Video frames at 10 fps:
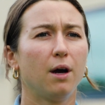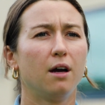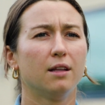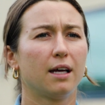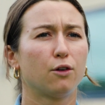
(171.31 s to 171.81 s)

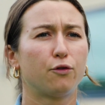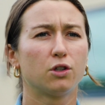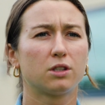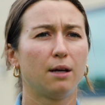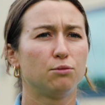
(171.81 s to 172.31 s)
but like the
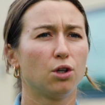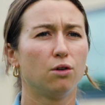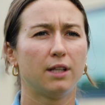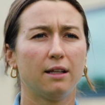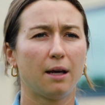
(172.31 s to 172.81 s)
first game
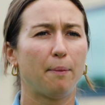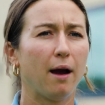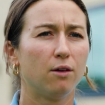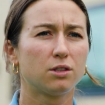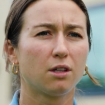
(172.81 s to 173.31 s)
showed that they
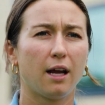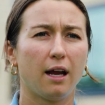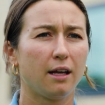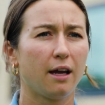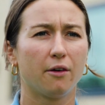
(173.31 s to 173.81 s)
pounced on
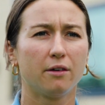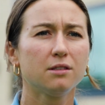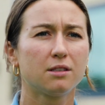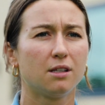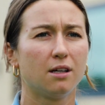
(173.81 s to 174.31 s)
any
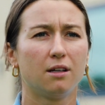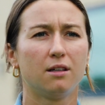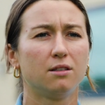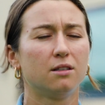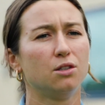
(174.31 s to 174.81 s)
errors
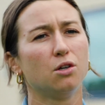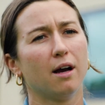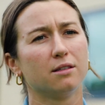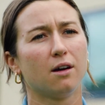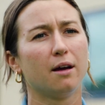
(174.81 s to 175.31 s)
the
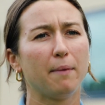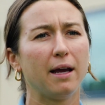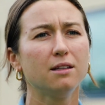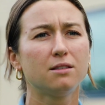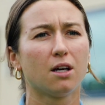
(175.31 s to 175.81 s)
Newcastle had made,